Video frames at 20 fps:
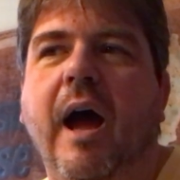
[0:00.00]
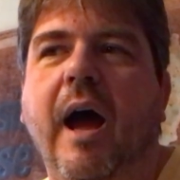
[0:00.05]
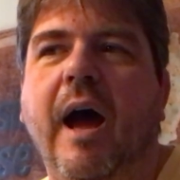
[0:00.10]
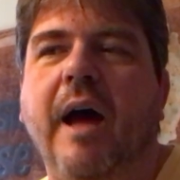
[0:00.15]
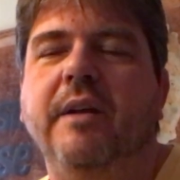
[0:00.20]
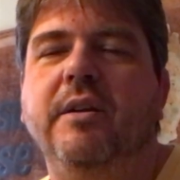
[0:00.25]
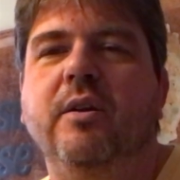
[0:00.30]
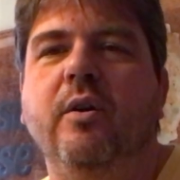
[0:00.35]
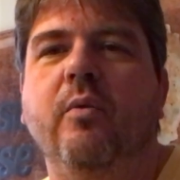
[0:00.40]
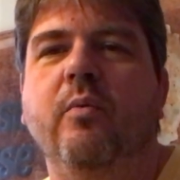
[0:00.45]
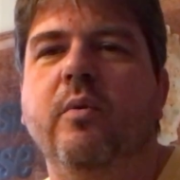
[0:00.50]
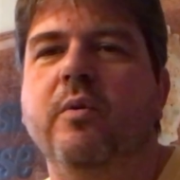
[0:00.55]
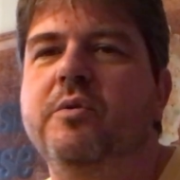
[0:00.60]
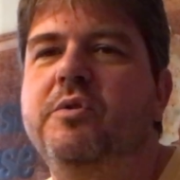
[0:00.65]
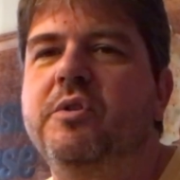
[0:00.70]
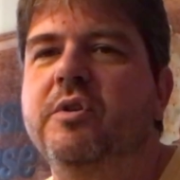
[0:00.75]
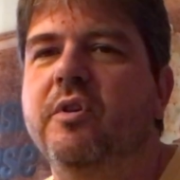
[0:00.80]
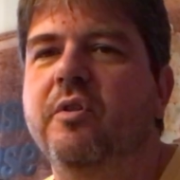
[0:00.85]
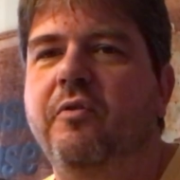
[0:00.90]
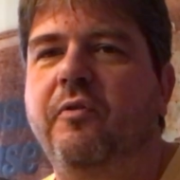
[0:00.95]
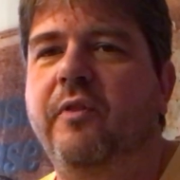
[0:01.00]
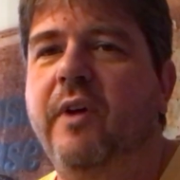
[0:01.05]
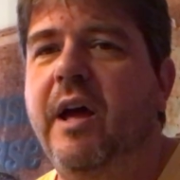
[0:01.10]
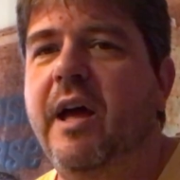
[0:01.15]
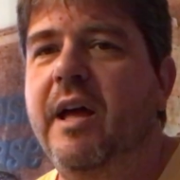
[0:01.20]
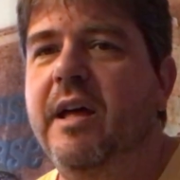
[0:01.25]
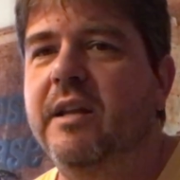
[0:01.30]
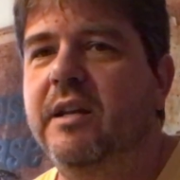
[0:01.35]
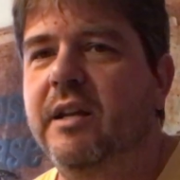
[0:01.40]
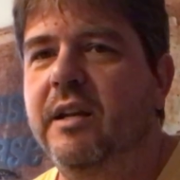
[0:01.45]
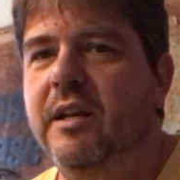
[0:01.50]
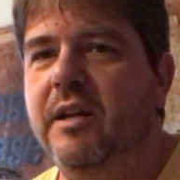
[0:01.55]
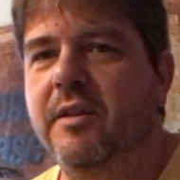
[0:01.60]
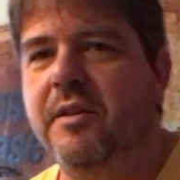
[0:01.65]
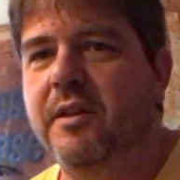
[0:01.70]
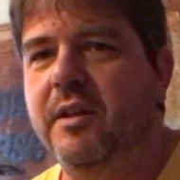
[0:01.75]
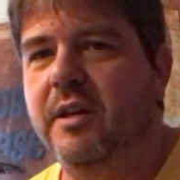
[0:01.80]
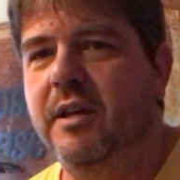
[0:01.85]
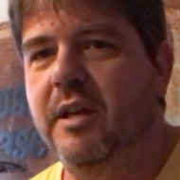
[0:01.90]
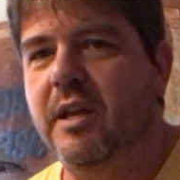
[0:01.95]
I don't want you to find
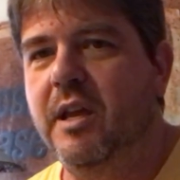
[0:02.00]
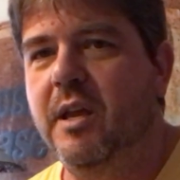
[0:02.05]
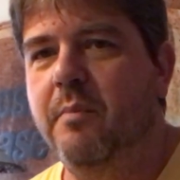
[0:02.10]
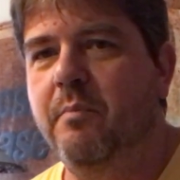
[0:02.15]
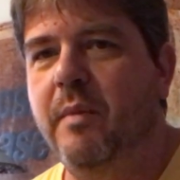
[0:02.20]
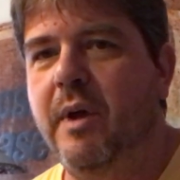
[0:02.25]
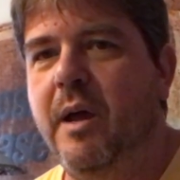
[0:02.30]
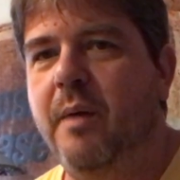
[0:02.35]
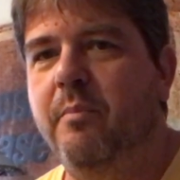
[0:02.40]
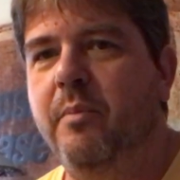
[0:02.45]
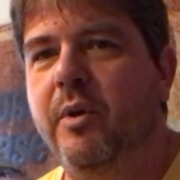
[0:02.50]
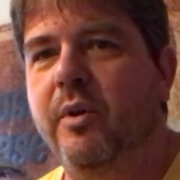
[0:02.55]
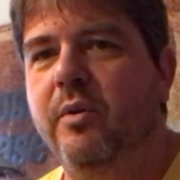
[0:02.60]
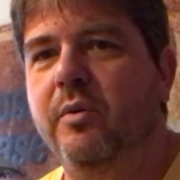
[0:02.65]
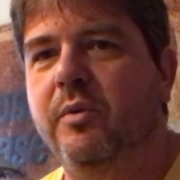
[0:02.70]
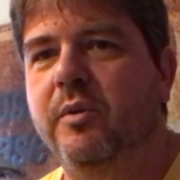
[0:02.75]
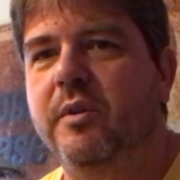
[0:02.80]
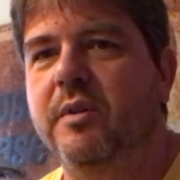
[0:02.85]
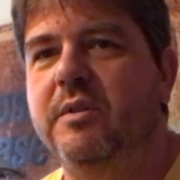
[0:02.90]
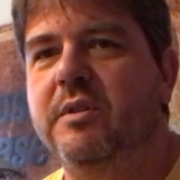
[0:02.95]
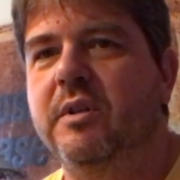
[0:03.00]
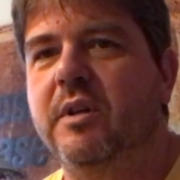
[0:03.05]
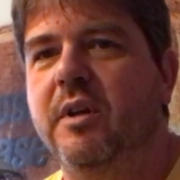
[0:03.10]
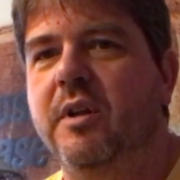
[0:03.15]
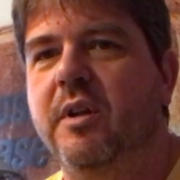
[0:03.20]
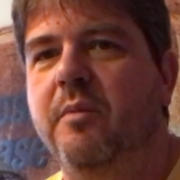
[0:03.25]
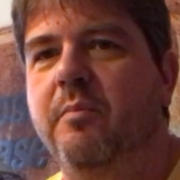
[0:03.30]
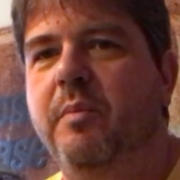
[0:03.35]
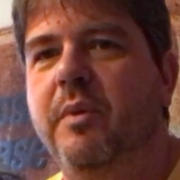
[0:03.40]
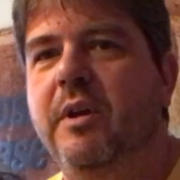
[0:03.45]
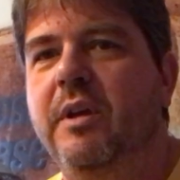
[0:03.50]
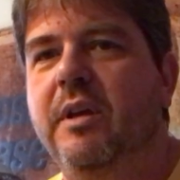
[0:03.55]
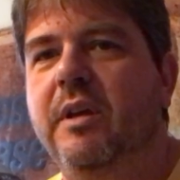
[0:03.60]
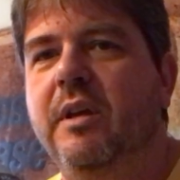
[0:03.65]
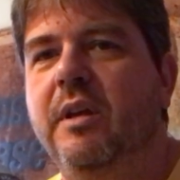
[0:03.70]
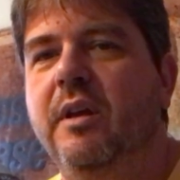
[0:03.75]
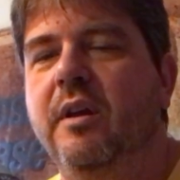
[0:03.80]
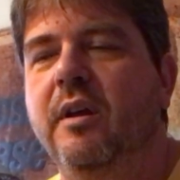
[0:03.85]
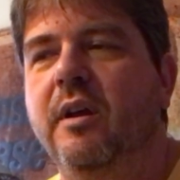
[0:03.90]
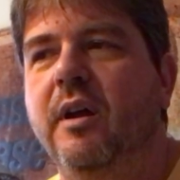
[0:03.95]
anything in my booth that's going to
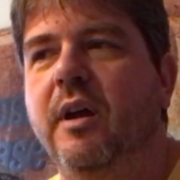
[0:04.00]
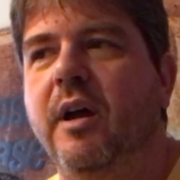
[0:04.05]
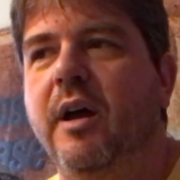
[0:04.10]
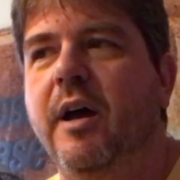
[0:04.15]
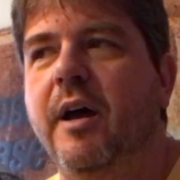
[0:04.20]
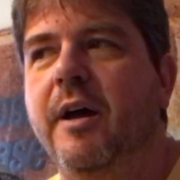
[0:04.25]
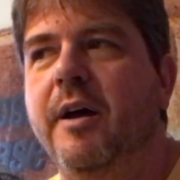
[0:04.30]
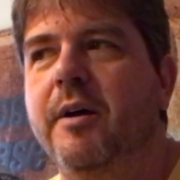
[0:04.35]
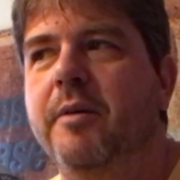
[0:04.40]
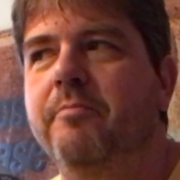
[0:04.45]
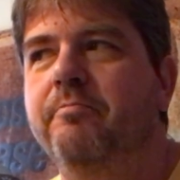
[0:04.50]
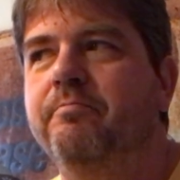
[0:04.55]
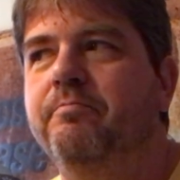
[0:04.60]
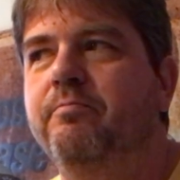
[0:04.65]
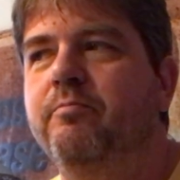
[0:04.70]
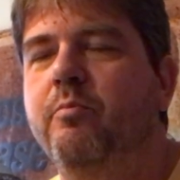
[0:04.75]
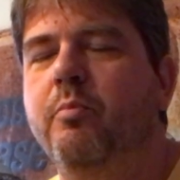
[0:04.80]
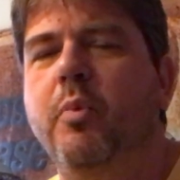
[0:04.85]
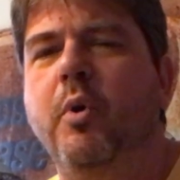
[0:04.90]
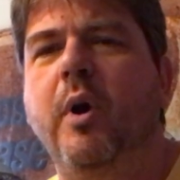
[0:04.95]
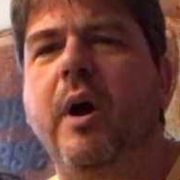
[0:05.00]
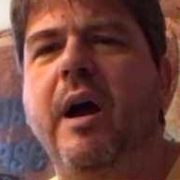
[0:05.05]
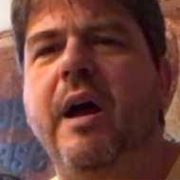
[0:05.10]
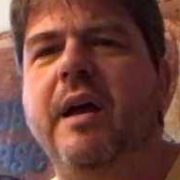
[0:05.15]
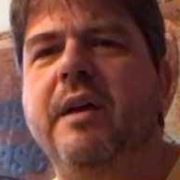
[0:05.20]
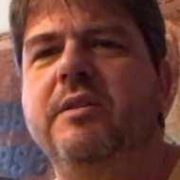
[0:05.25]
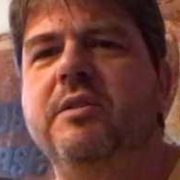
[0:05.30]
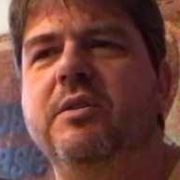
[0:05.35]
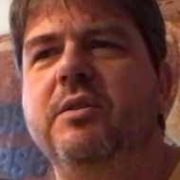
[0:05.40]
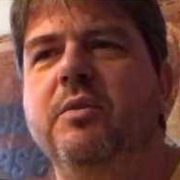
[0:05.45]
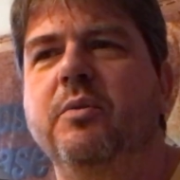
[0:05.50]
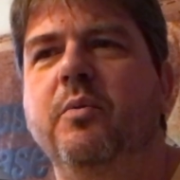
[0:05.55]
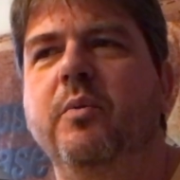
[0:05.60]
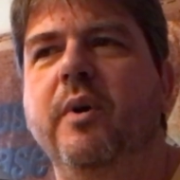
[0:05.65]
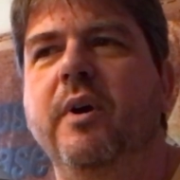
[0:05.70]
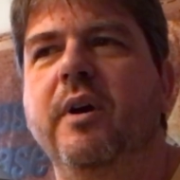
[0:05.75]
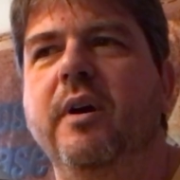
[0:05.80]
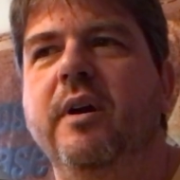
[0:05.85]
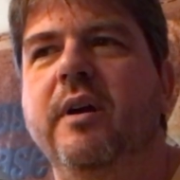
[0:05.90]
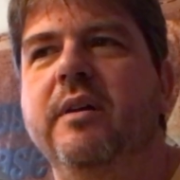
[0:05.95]
be priced to
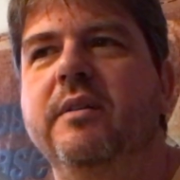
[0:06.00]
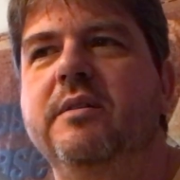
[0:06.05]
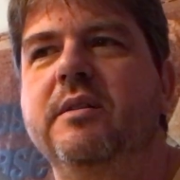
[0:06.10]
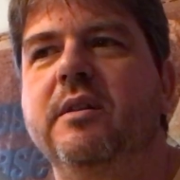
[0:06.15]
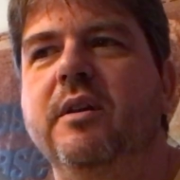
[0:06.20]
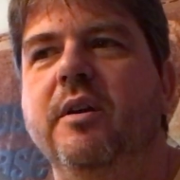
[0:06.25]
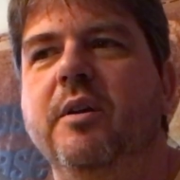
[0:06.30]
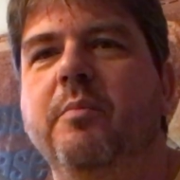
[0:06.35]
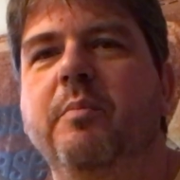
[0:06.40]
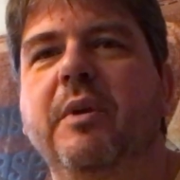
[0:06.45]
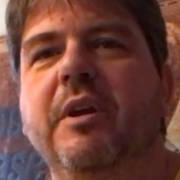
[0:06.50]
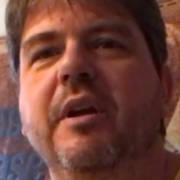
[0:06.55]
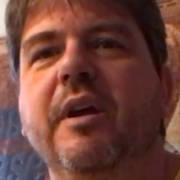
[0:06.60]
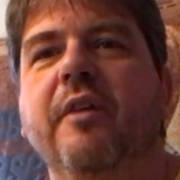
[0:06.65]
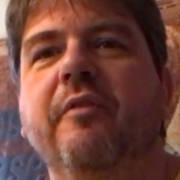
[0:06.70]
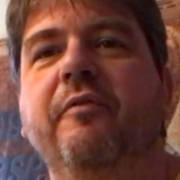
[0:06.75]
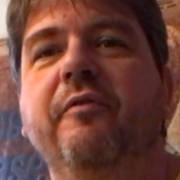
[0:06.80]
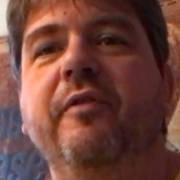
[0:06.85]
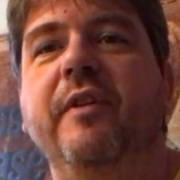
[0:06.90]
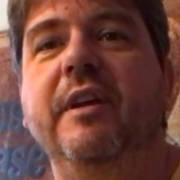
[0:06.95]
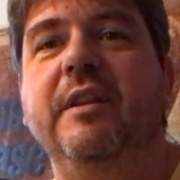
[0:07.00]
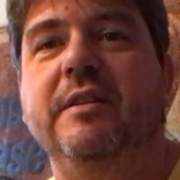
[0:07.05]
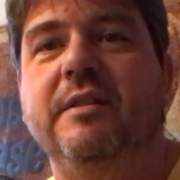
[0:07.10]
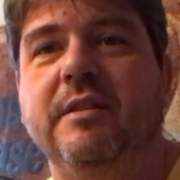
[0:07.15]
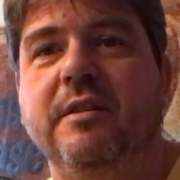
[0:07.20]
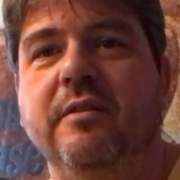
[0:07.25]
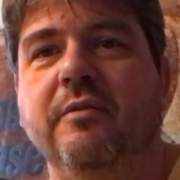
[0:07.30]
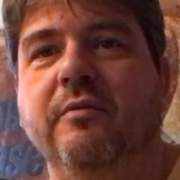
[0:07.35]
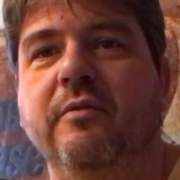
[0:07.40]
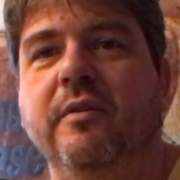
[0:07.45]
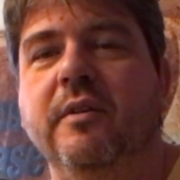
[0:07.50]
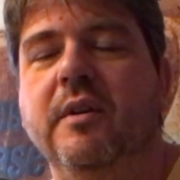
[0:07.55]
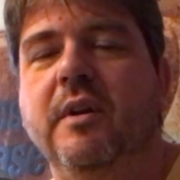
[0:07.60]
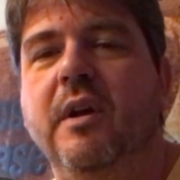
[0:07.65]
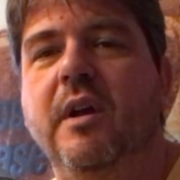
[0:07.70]
where it's going to be offensive.